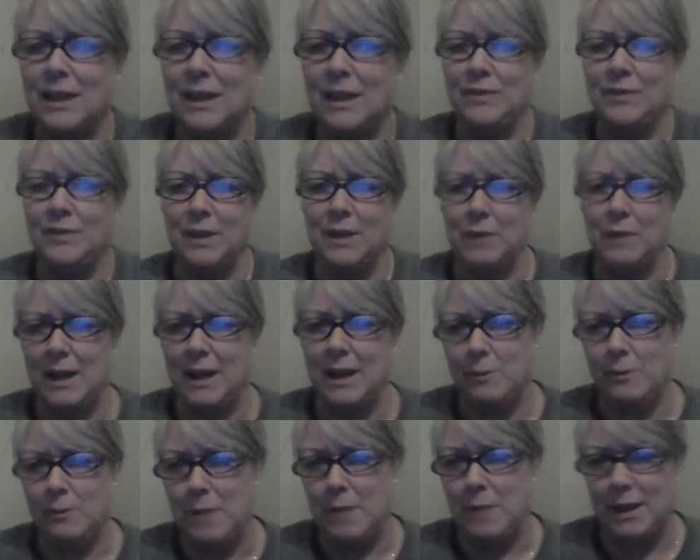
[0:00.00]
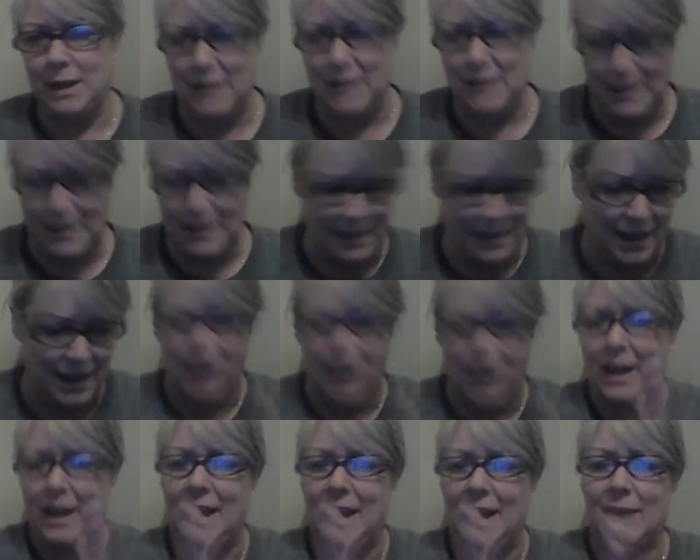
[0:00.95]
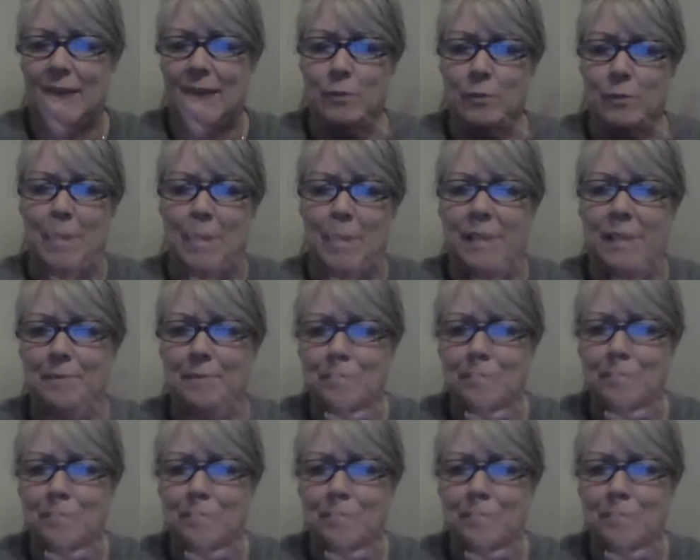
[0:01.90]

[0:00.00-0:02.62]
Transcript: I think we got everybody. Leslie. Okay, got everybody.